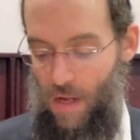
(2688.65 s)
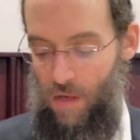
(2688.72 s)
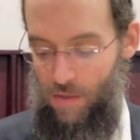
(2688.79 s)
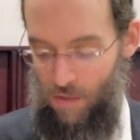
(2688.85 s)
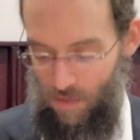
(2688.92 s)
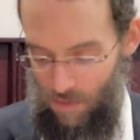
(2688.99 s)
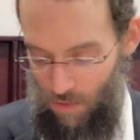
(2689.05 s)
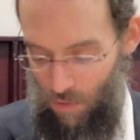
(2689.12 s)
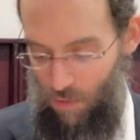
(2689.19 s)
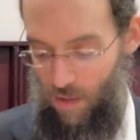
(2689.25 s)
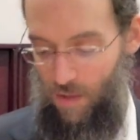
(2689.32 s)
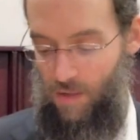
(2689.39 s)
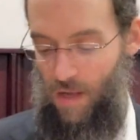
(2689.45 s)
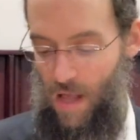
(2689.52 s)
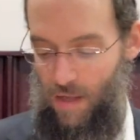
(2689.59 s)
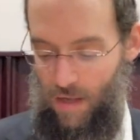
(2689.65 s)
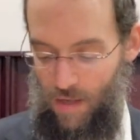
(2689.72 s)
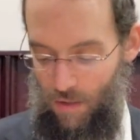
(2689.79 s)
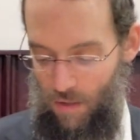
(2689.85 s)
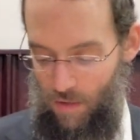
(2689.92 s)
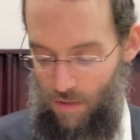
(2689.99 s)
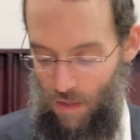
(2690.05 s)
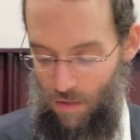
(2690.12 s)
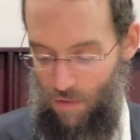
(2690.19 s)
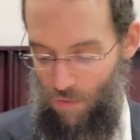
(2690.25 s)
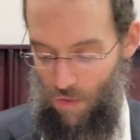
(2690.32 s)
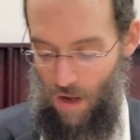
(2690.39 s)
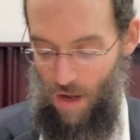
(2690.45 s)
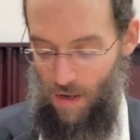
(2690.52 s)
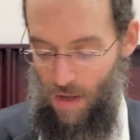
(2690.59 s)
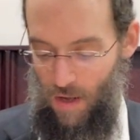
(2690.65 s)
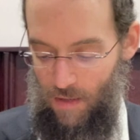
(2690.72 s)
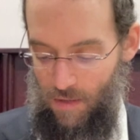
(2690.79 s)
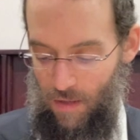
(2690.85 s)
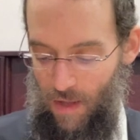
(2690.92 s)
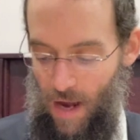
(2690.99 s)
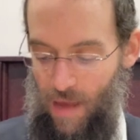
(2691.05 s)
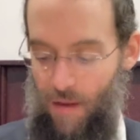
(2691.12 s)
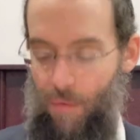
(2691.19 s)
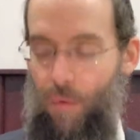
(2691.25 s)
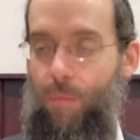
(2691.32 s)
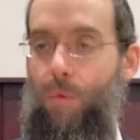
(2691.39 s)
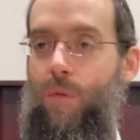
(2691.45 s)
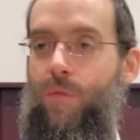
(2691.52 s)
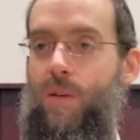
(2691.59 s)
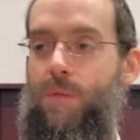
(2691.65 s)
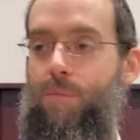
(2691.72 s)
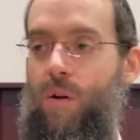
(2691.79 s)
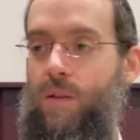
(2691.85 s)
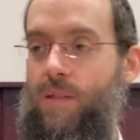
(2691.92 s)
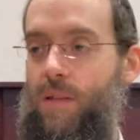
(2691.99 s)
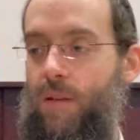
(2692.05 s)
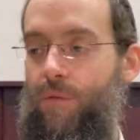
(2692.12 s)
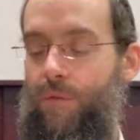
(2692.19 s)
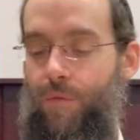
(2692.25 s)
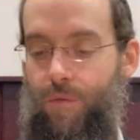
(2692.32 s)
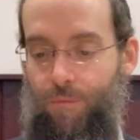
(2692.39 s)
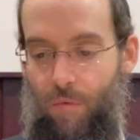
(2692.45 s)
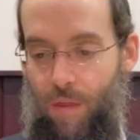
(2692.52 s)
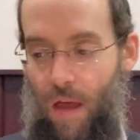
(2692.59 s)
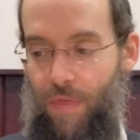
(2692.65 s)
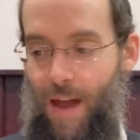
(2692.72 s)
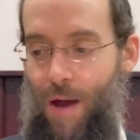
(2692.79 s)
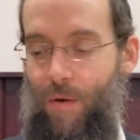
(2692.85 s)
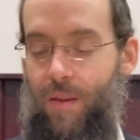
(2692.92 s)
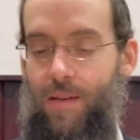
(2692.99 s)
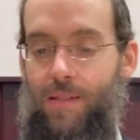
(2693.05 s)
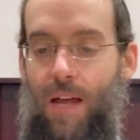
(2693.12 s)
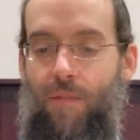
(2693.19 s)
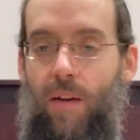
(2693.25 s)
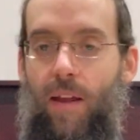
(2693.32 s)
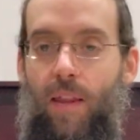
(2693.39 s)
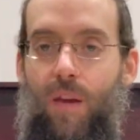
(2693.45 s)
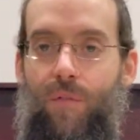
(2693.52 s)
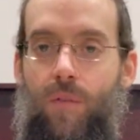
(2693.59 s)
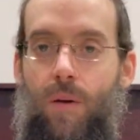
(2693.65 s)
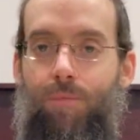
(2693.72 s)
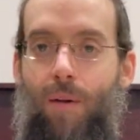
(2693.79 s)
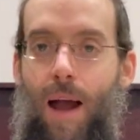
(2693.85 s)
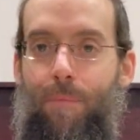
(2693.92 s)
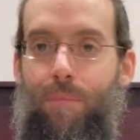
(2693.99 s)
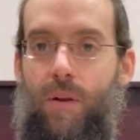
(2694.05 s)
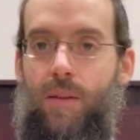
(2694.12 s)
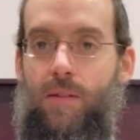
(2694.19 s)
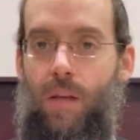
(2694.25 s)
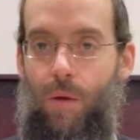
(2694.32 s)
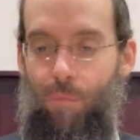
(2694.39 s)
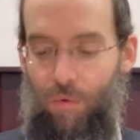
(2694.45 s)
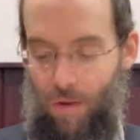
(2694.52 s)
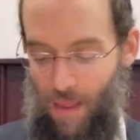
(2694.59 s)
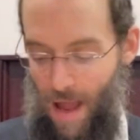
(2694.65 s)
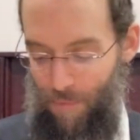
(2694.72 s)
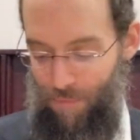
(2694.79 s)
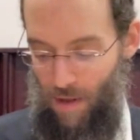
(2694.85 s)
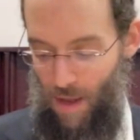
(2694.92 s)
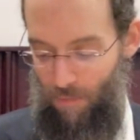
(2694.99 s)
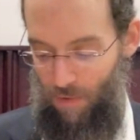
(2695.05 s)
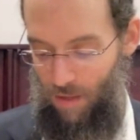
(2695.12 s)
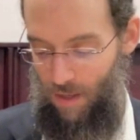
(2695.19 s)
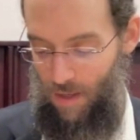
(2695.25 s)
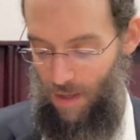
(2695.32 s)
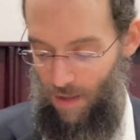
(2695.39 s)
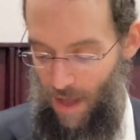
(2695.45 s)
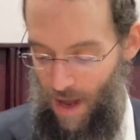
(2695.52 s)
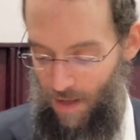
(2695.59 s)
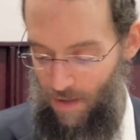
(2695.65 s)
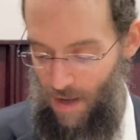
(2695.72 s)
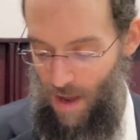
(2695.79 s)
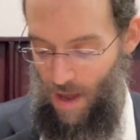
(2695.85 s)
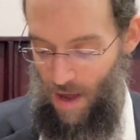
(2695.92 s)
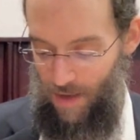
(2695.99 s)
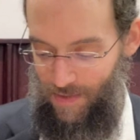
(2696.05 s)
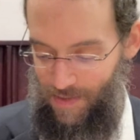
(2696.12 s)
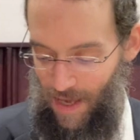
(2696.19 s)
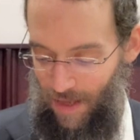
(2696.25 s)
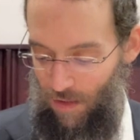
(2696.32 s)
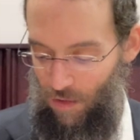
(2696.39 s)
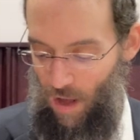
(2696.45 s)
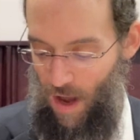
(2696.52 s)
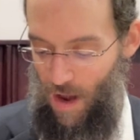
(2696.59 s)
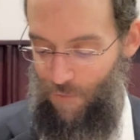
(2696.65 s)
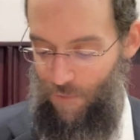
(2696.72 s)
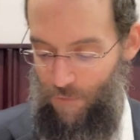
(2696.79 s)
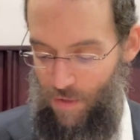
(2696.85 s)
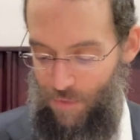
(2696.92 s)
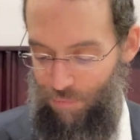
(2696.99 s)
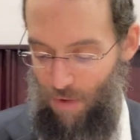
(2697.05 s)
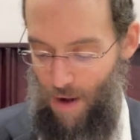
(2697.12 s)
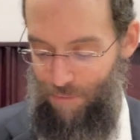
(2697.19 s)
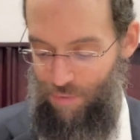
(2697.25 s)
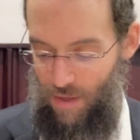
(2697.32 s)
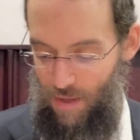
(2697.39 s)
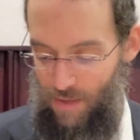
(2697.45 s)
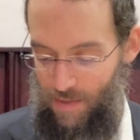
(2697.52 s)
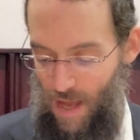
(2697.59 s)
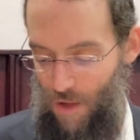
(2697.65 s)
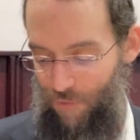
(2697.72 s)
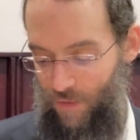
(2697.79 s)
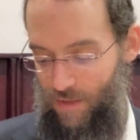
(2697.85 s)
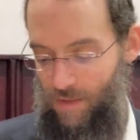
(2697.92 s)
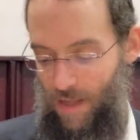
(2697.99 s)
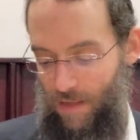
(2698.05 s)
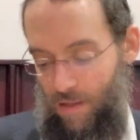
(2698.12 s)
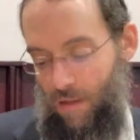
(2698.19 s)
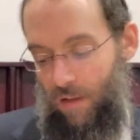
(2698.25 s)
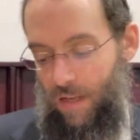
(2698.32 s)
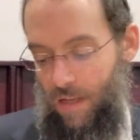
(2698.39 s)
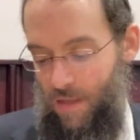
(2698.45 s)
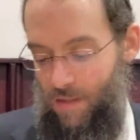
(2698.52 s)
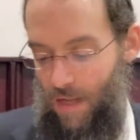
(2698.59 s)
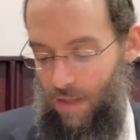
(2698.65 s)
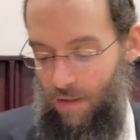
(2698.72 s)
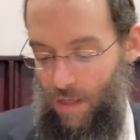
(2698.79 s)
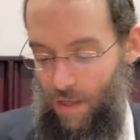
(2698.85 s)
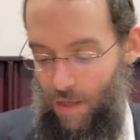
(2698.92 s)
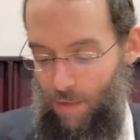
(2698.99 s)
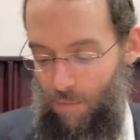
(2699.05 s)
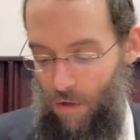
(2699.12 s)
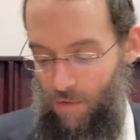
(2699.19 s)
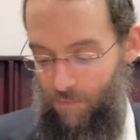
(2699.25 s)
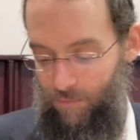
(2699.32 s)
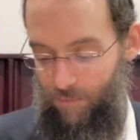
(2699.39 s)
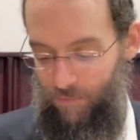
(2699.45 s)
So Saluki Salkua, so now they remove this person, now he doesn't have any lien from the property, so he will not be able to collect a second time from this property itself. It's not the lien is not there anymore.